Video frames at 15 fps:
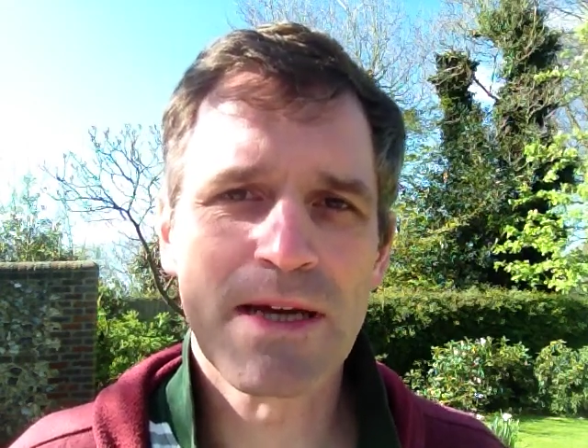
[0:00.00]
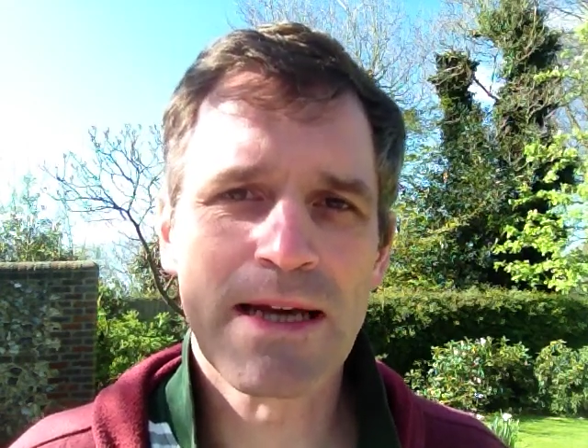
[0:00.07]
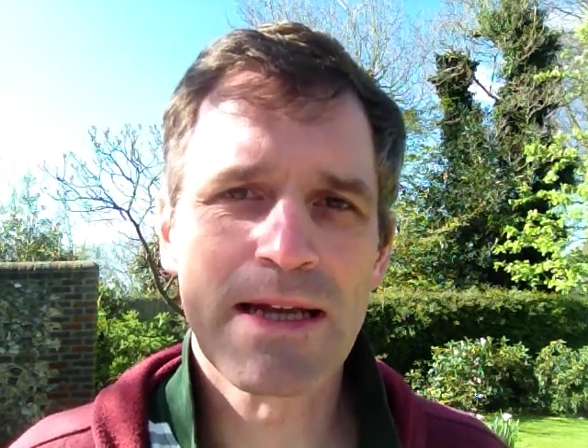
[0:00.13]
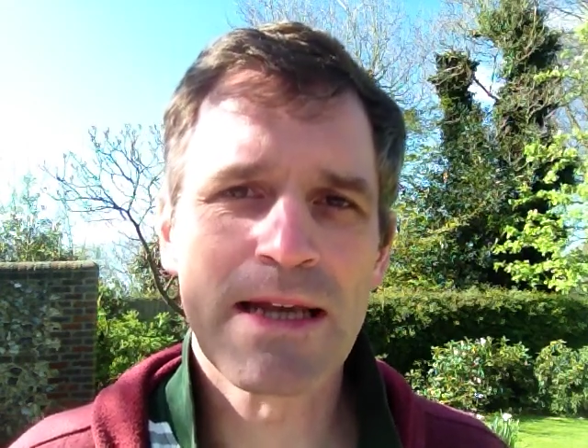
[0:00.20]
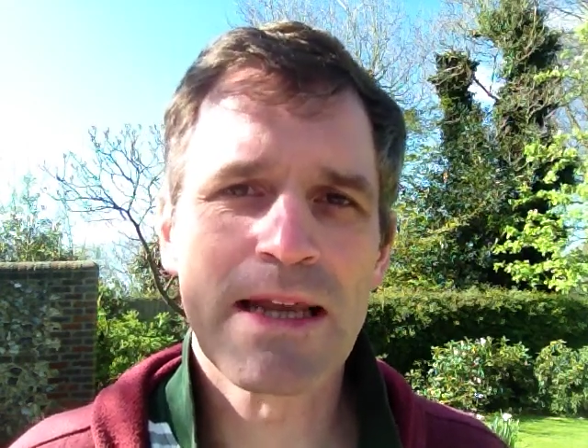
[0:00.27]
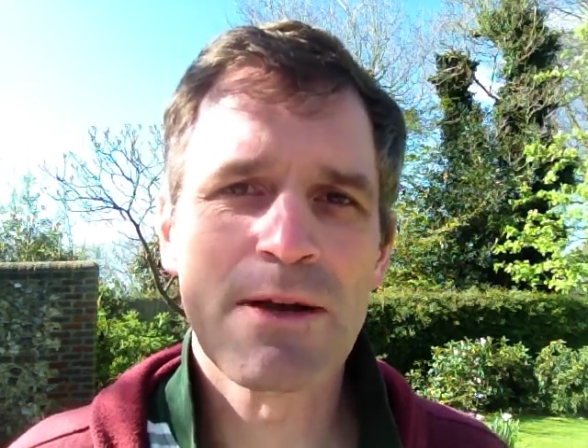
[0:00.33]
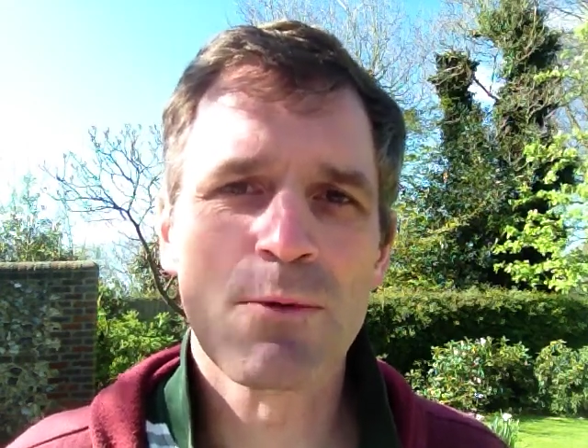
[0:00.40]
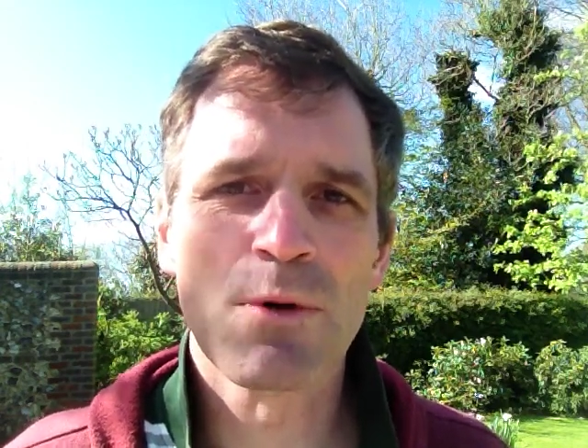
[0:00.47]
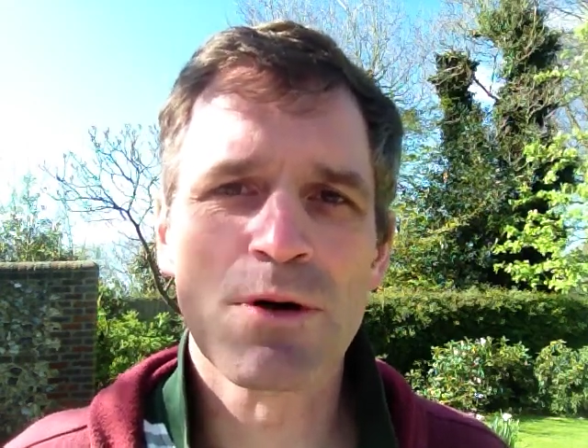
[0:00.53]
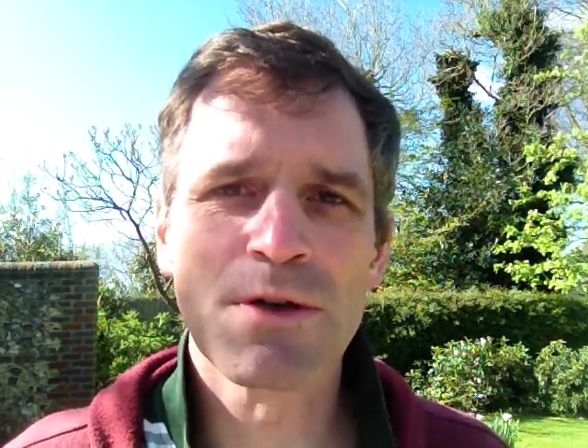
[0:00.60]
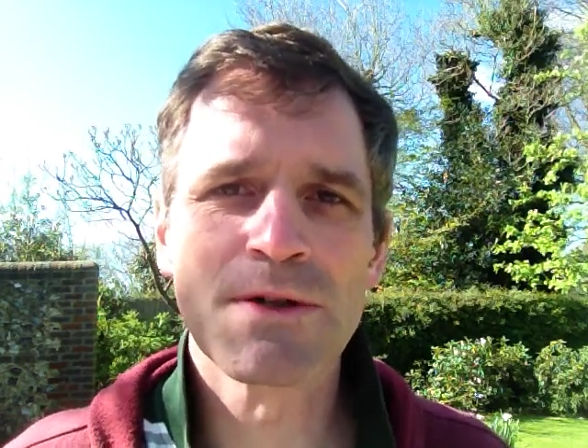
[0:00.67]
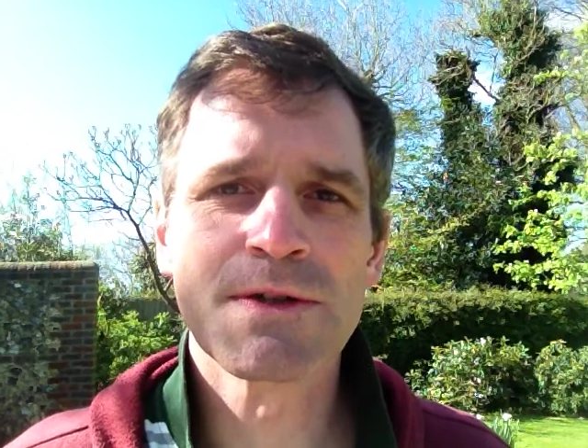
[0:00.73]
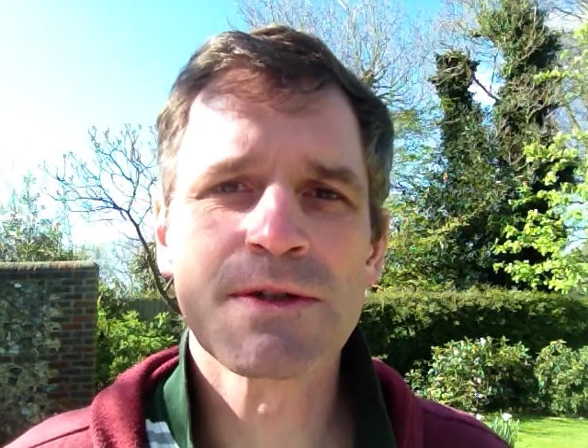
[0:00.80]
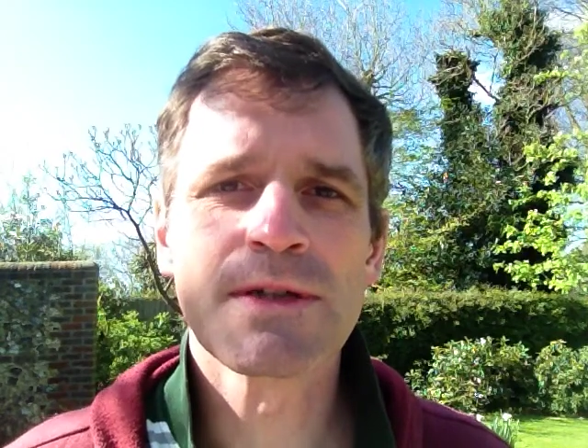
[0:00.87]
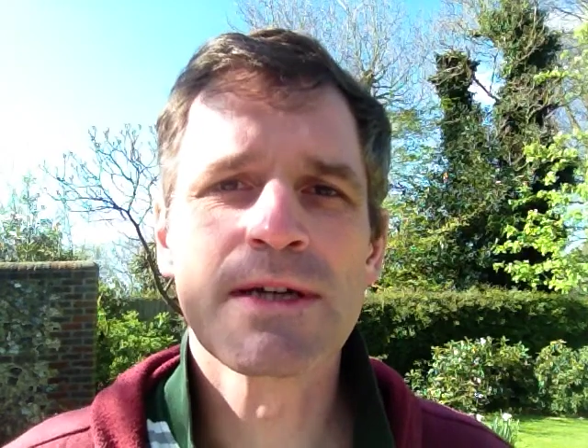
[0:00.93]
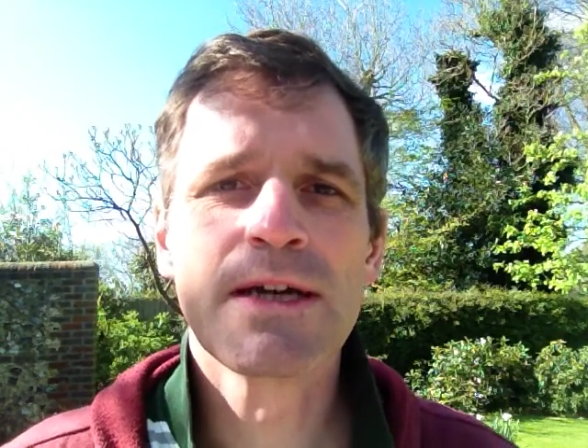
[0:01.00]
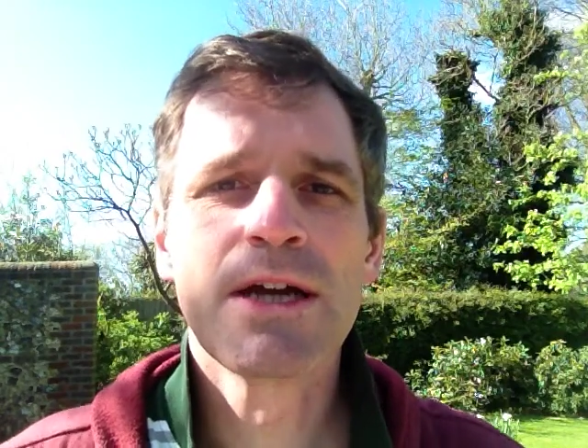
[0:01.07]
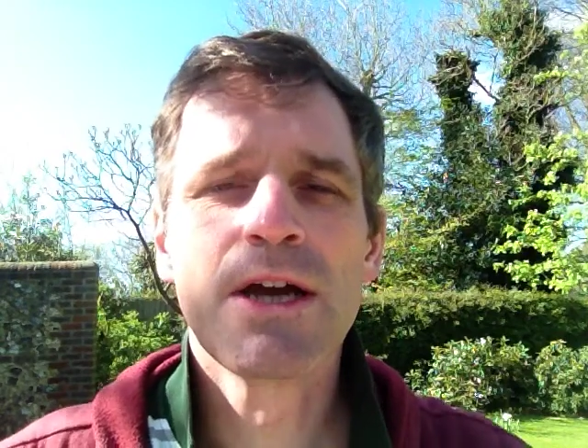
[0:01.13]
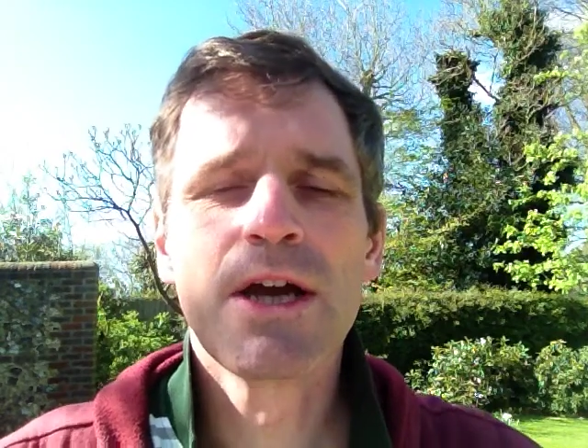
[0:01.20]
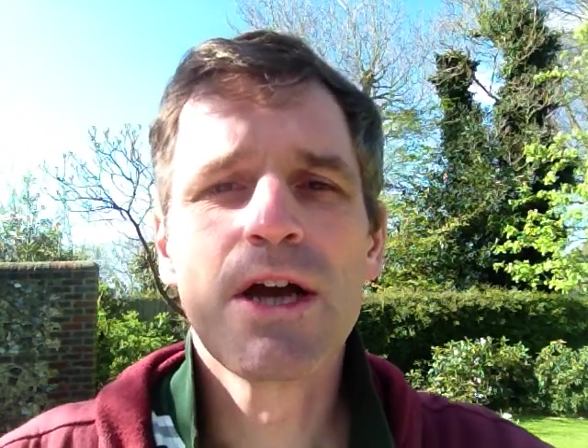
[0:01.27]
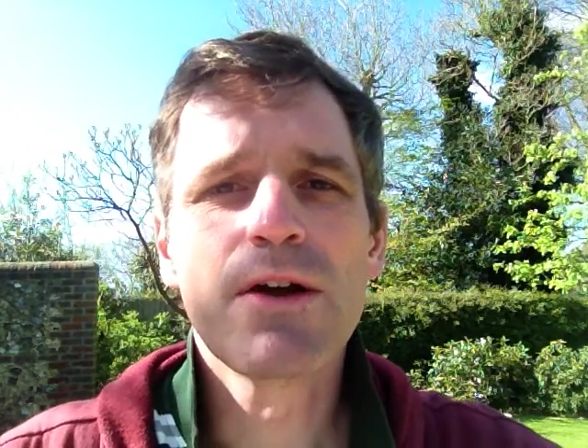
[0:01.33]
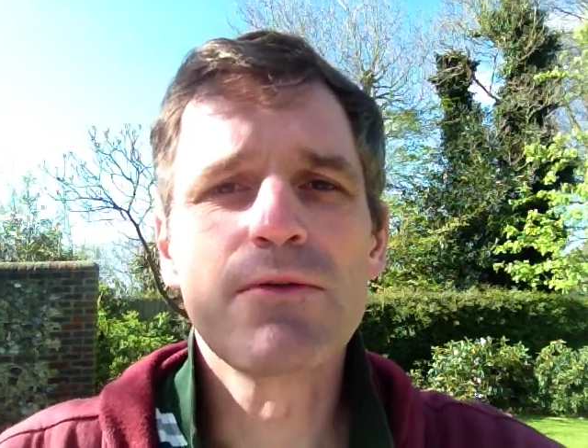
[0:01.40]
and he was
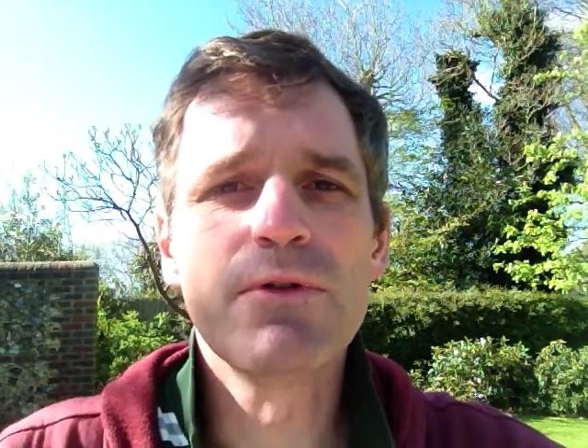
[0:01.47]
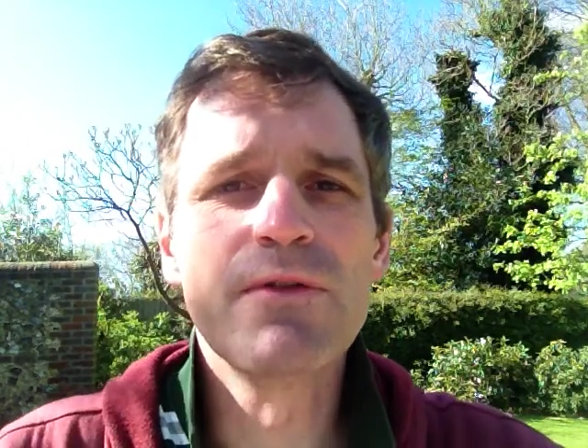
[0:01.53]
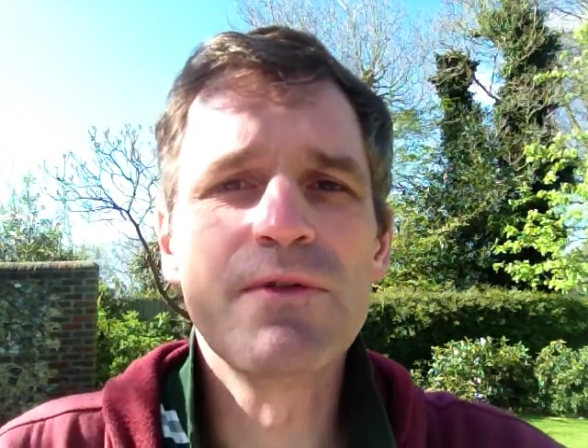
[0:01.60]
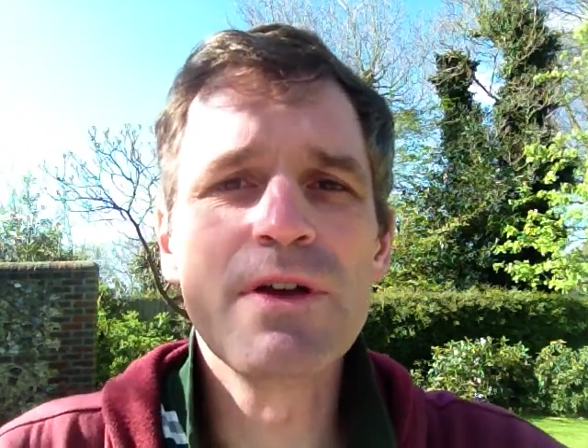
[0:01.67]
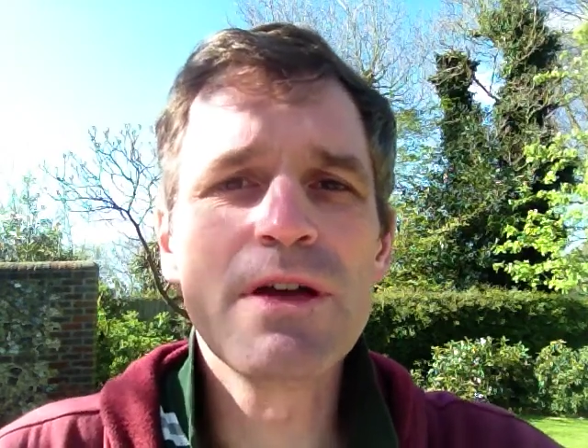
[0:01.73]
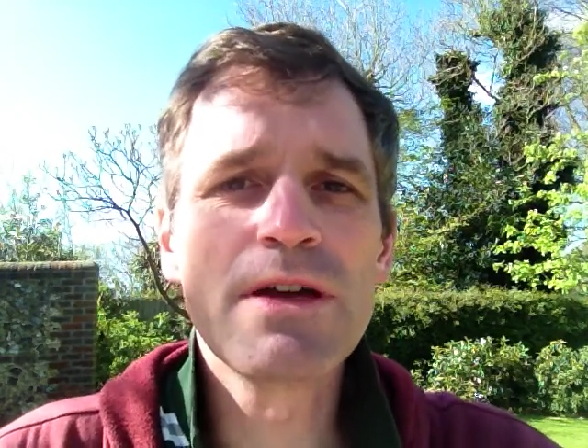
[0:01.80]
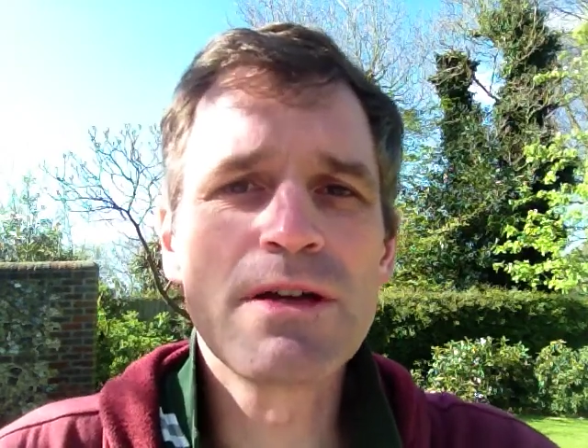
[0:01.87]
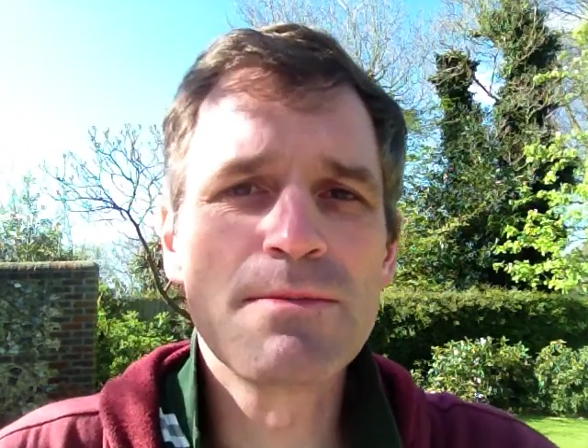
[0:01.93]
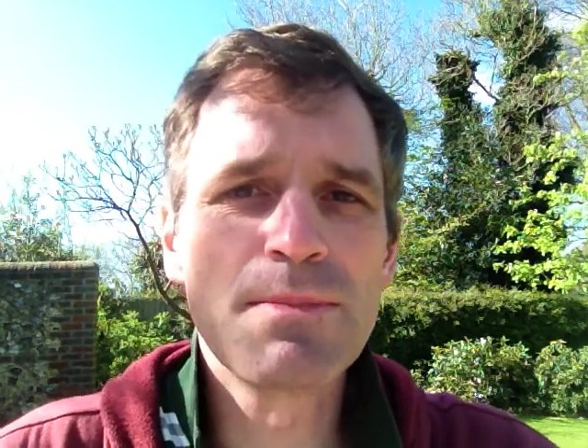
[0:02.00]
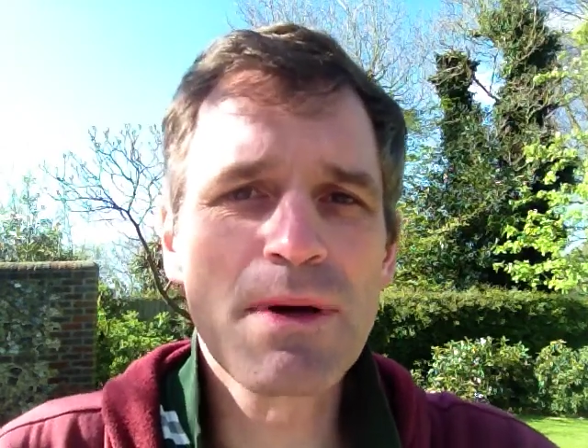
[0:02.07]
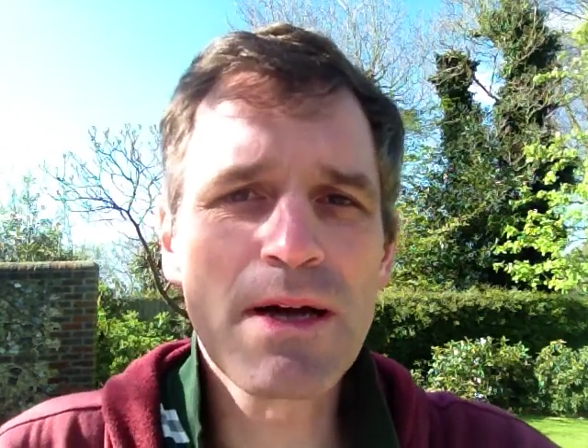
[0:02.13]
revered